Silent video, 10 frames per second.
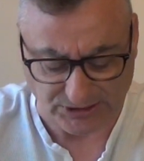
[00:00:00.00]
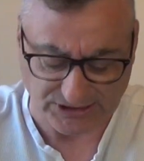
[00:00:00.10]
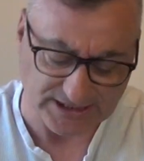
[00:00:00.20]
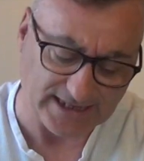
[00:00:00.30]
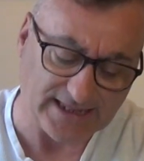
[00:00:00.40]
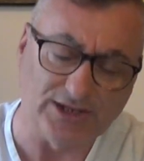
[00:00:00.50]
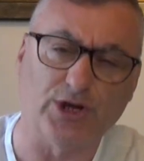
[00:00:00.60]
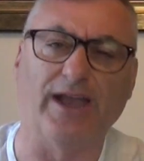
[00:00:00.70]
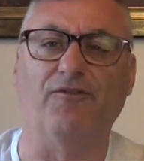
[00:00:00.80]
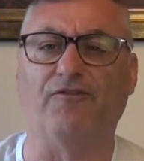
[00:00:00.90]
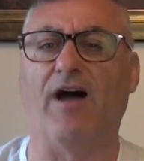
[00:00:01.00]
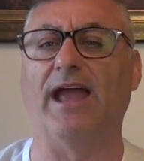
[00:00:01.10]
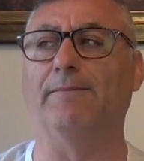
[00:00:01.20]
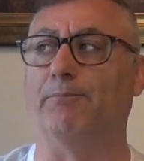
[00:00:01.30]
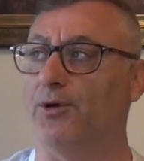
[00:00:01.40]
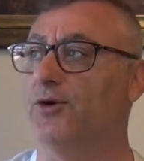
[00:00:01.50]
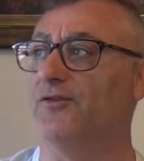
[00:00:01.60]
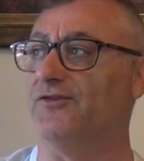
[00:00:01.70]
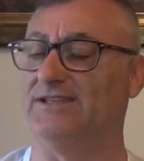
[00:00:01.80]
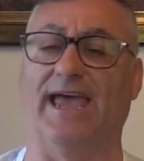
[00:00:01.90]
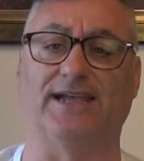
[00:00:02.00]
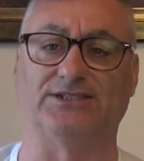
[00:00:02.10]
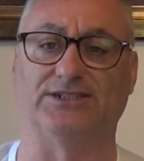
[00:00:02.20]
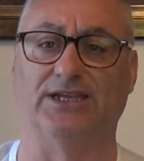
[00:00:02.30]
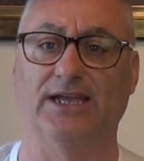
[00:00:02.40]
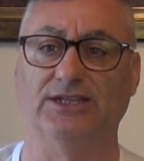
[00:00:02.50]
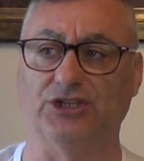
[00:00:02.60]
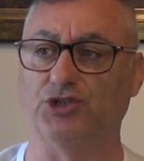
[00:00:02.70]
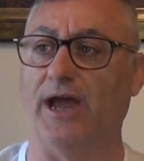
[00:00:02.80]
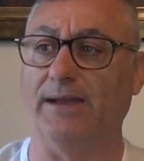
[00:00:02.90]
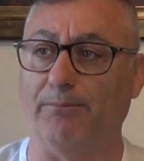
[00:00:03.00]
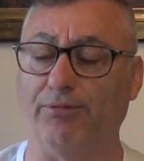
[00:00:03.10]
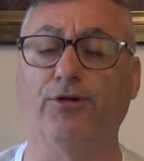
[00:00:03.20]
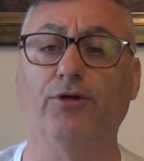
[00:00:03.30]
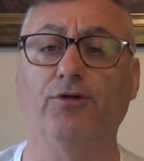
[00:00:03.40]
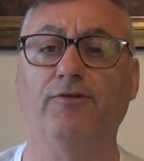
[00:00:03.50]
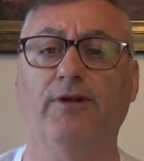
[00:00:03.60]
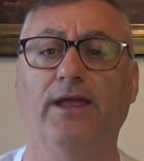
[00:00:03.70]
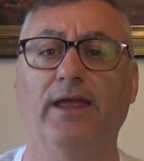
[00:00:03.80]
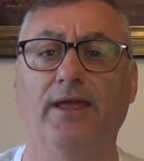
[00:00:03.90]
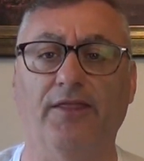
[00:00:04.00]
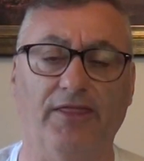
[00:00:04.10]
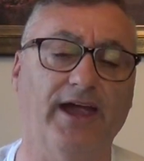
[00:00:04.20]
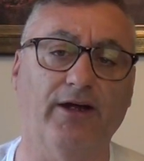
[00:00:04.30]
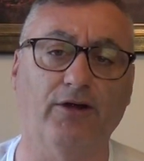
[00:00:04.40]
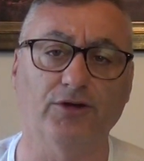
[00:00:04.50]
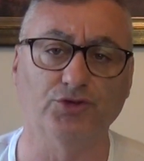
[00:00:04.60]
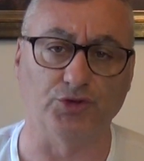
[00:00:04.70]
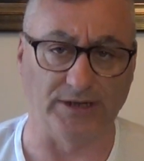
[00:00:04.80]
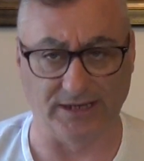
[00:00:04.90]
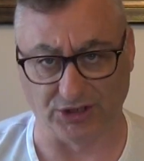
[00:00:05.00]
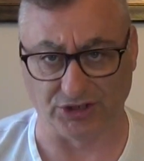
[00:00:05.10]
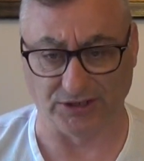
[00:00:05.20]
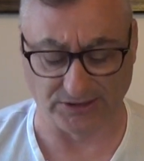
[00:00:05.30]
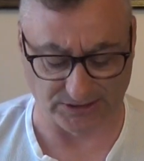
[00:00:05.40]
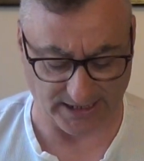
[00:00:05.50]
Instead, they try and find proof texts to try and prove their traditions.